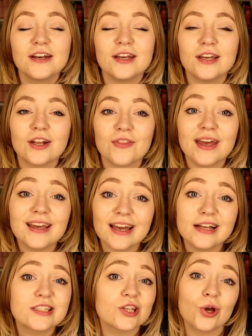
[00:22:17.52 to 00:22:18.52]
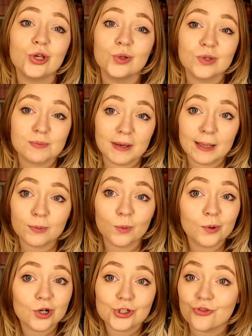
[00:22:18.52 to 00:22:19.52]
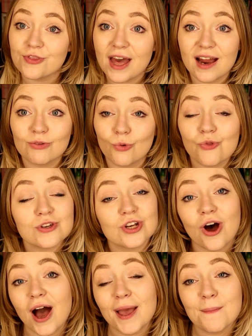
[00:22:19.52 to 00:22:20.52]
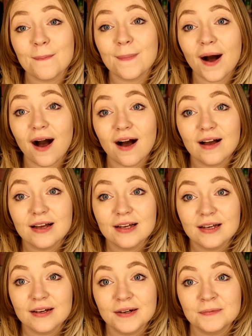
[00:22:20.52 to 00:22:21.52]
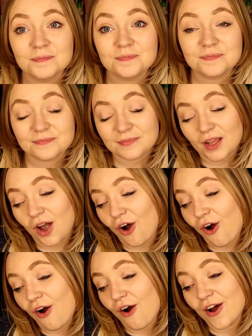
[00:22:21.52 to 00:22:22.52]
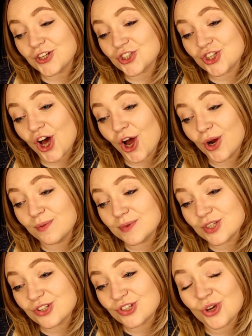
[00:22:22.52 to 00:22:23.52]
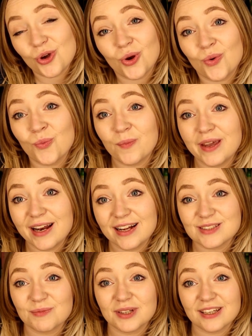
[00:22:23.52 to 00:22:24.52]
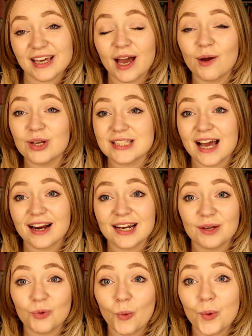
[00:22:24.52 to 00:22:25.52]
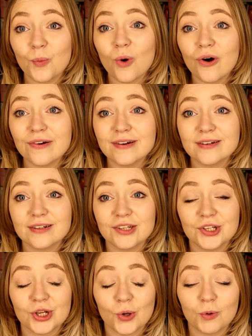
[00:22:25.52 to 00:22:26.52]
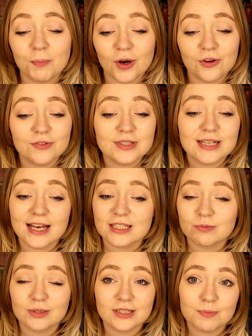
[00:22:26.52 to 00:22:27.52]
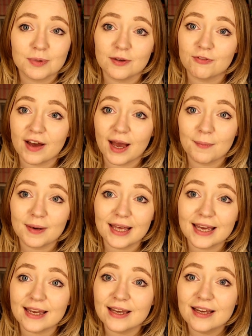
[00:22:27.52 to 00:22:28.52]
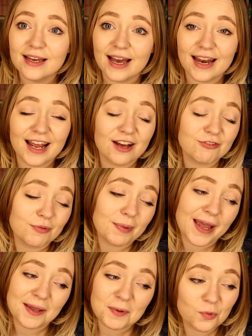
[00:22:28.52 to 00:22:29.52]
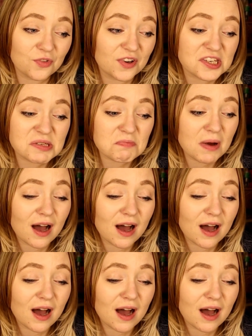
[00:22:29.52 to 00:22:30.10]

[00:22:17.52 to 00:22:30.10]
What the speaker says: you know, they get to know you as people because you're there all the time. But I just hope that soon me and Adam can get exactly what we want. You know, we're both desperate to be a family and have a baby with us,